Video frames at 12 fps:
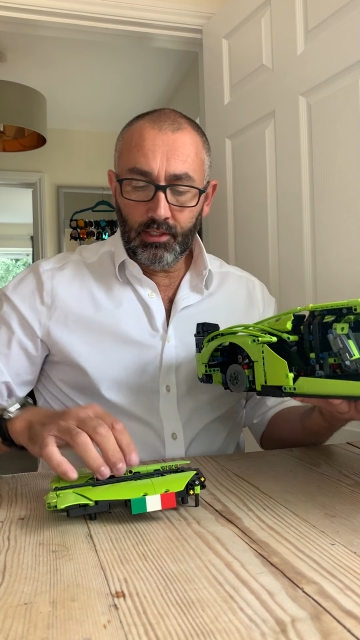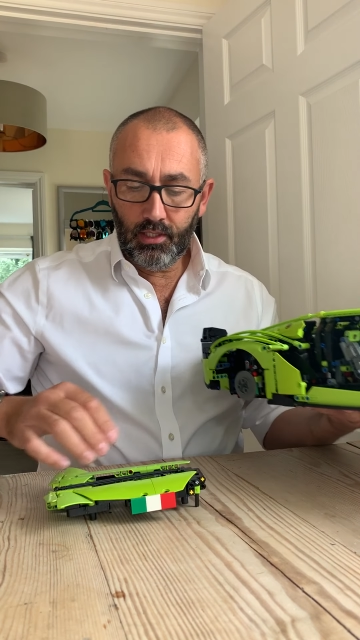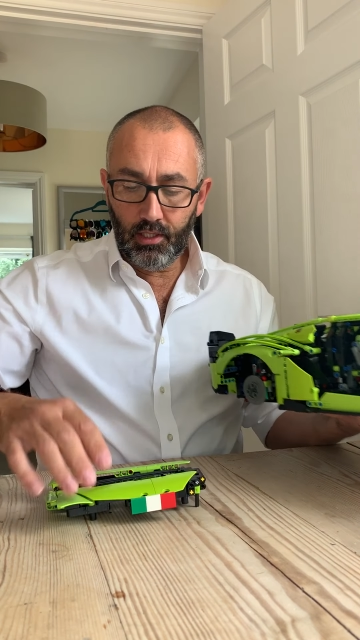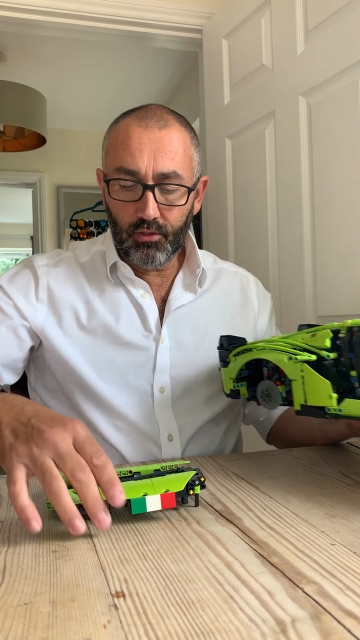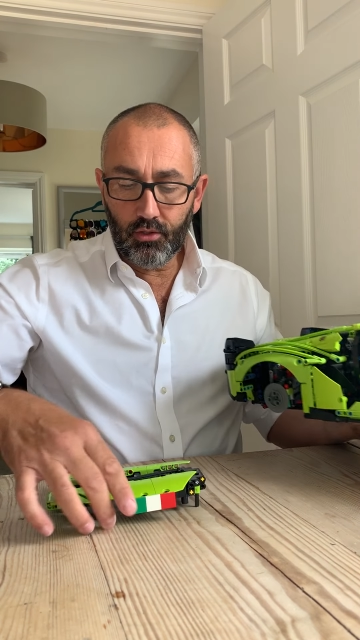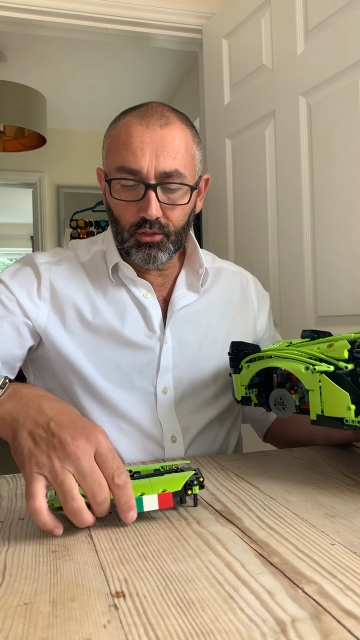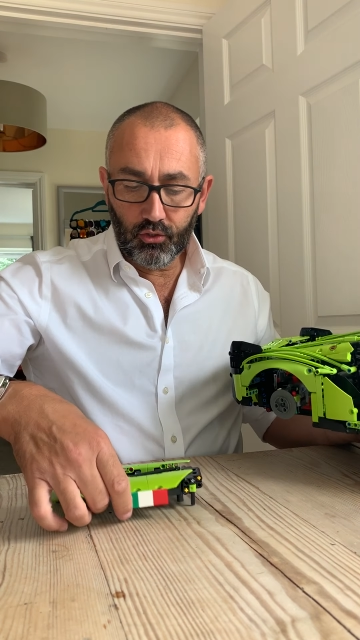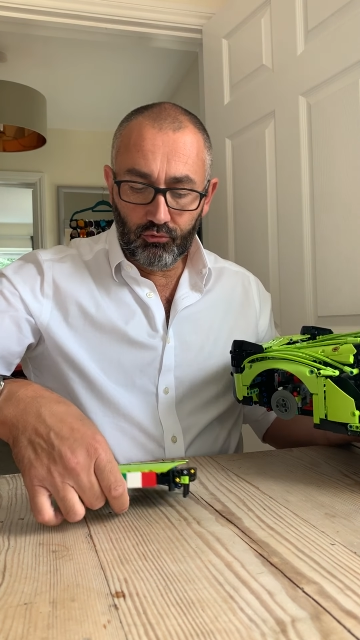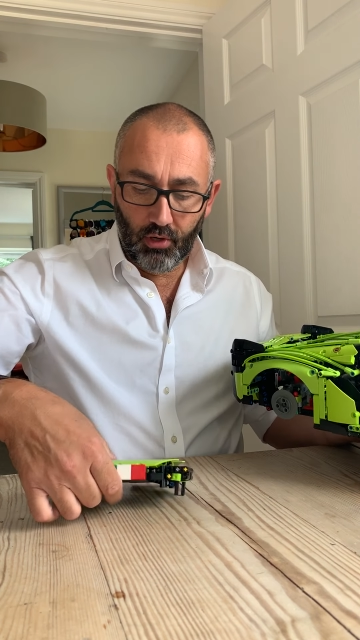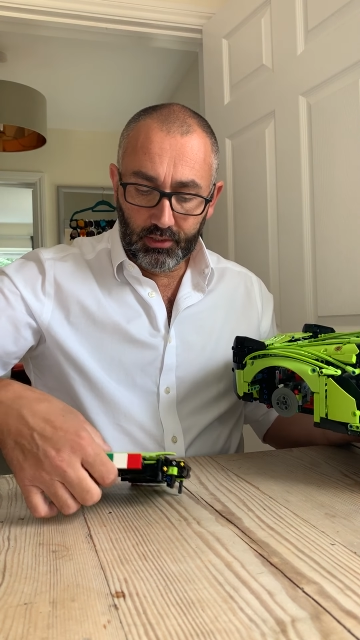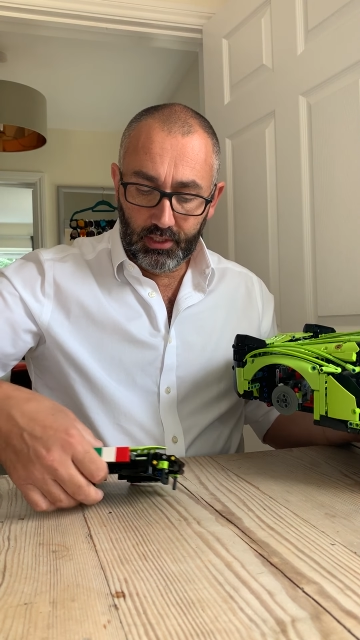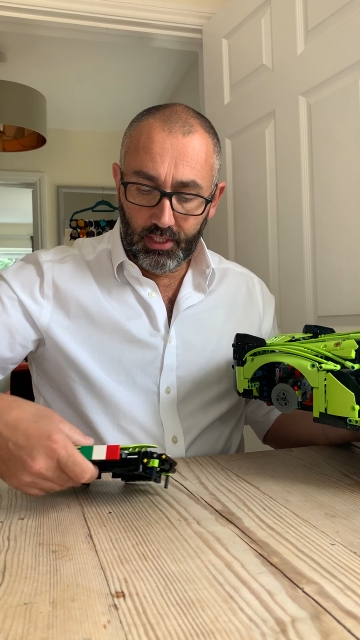your
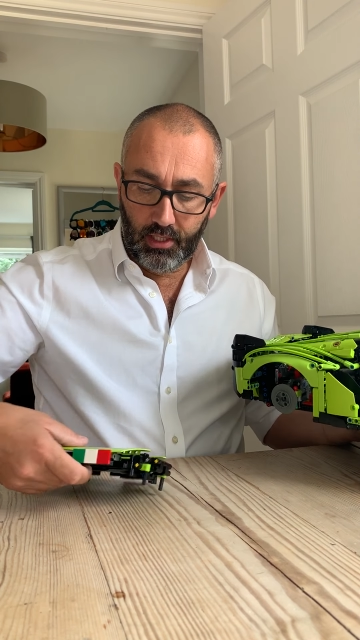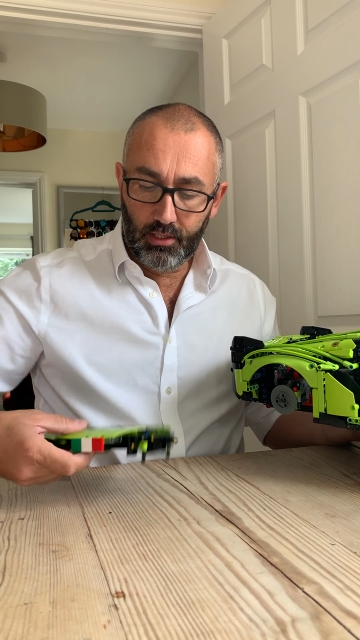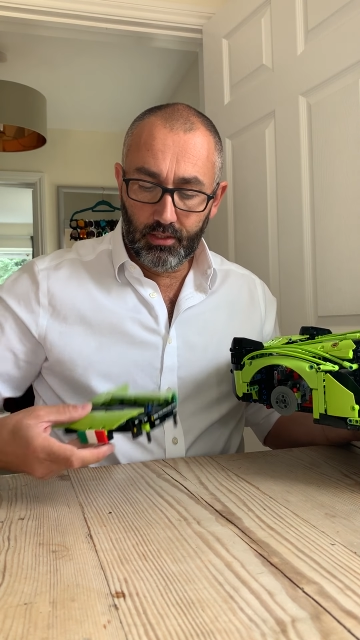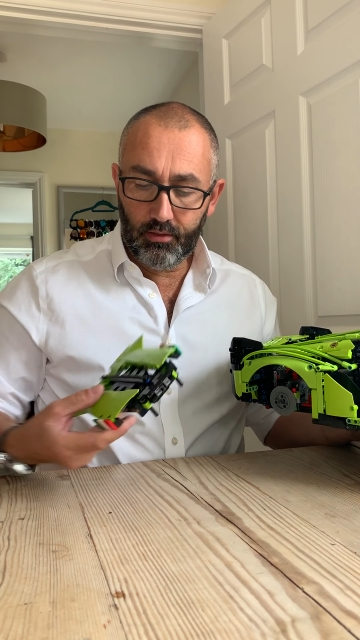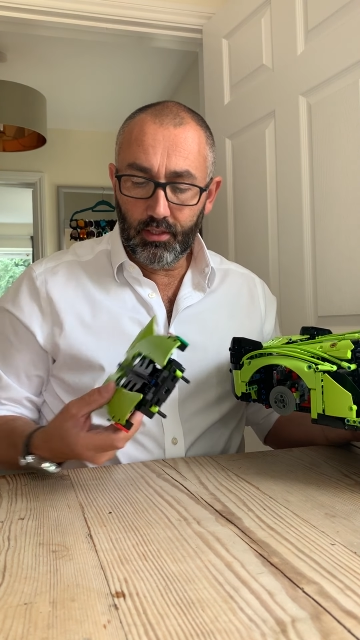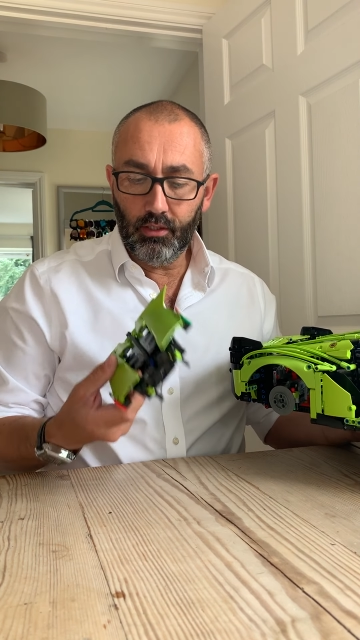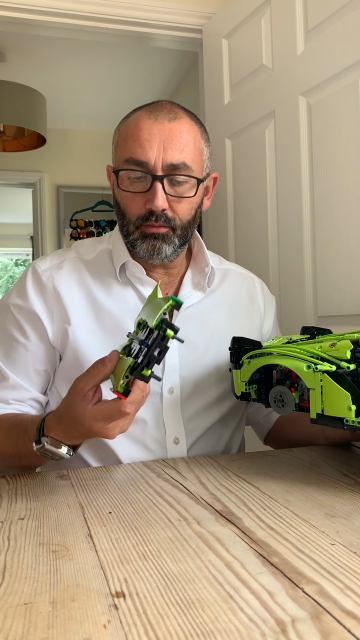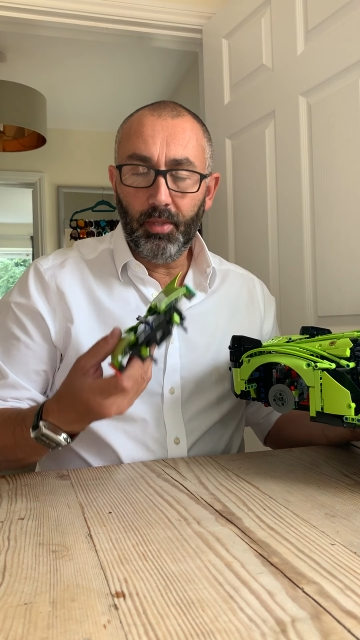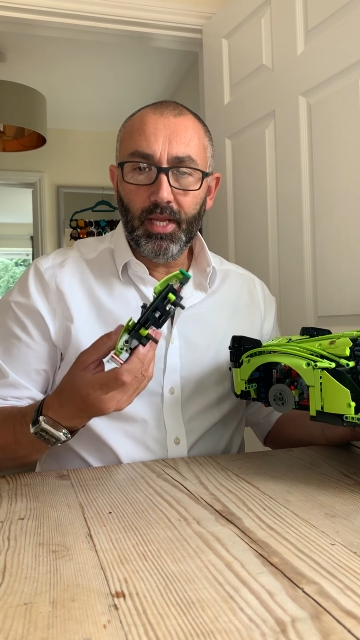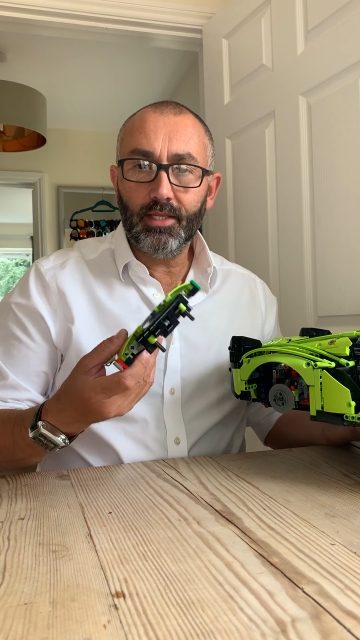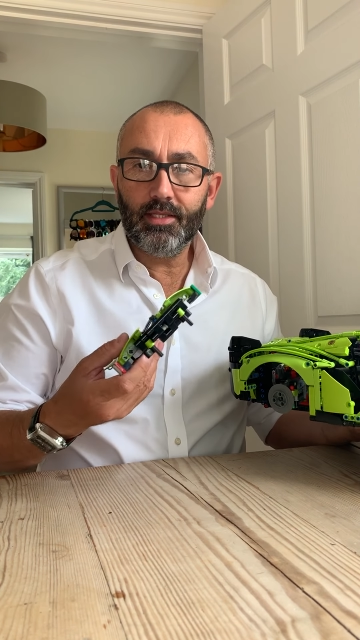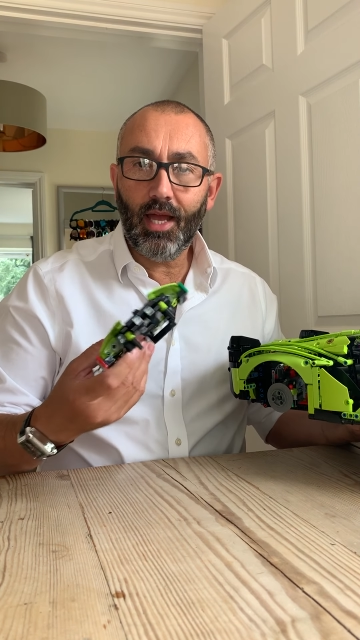little
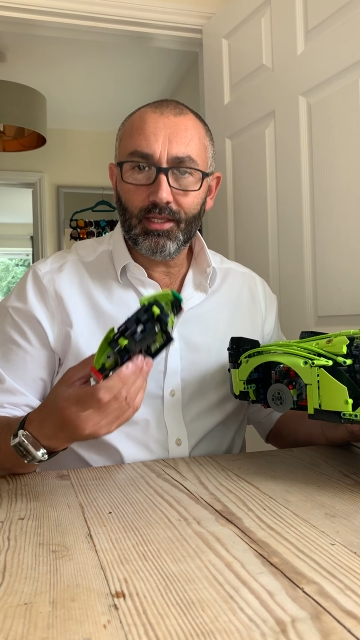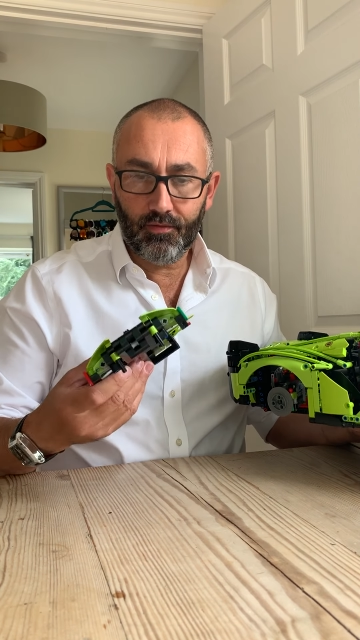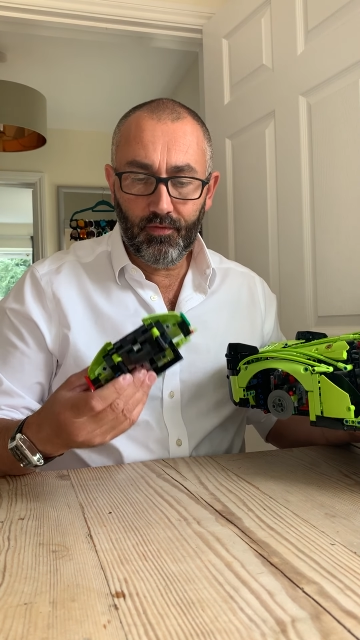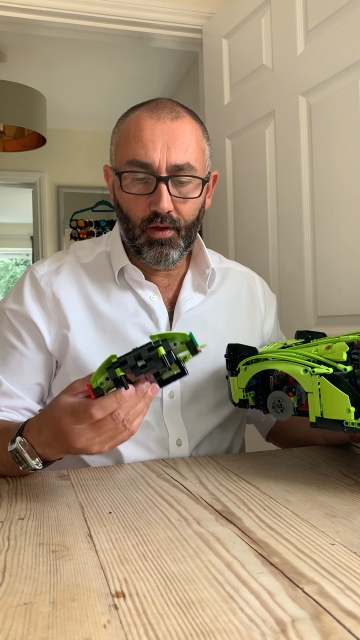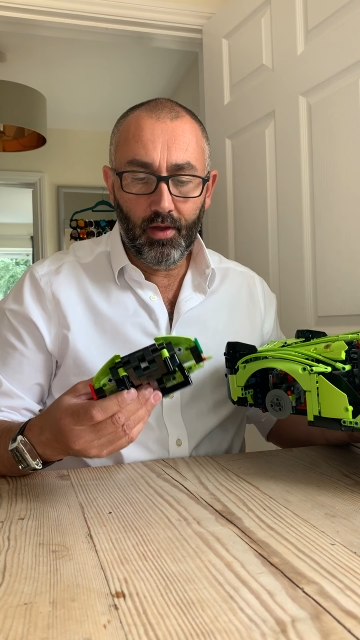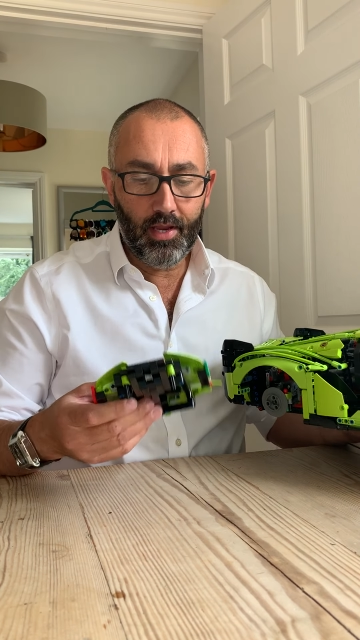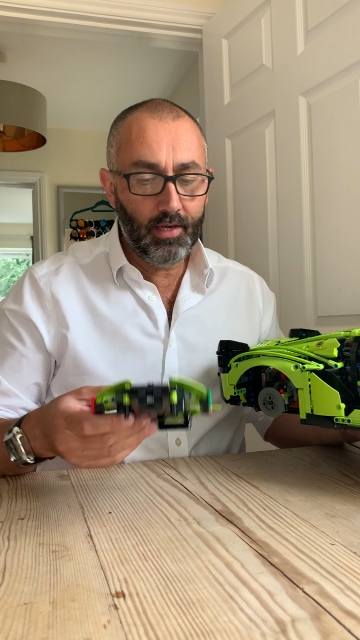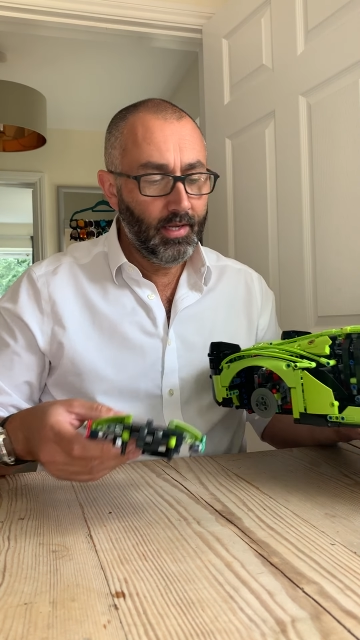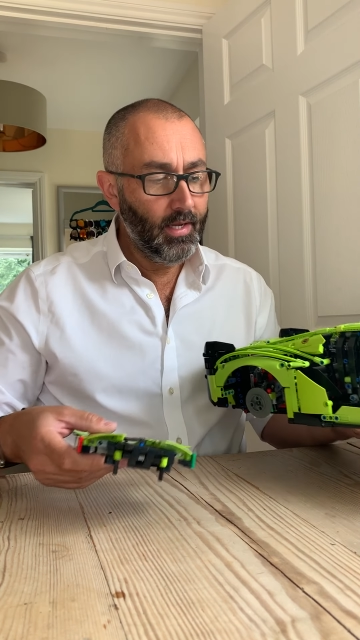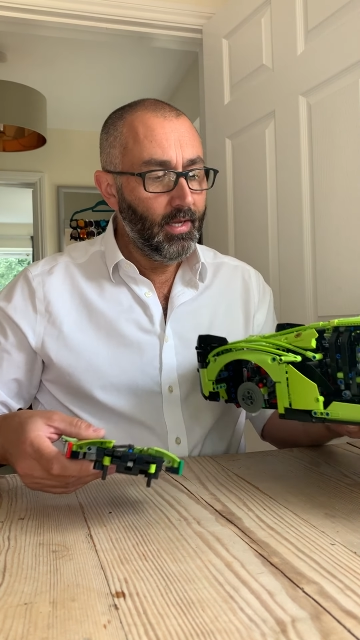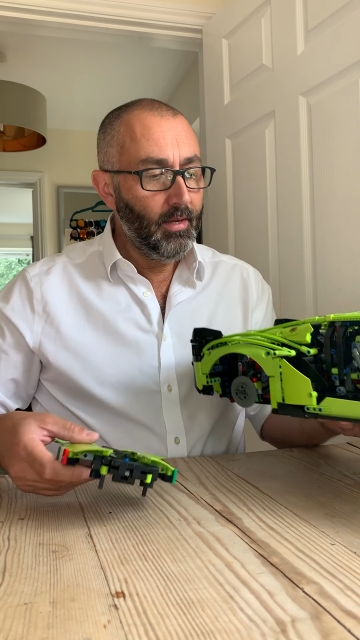bits, that's fine.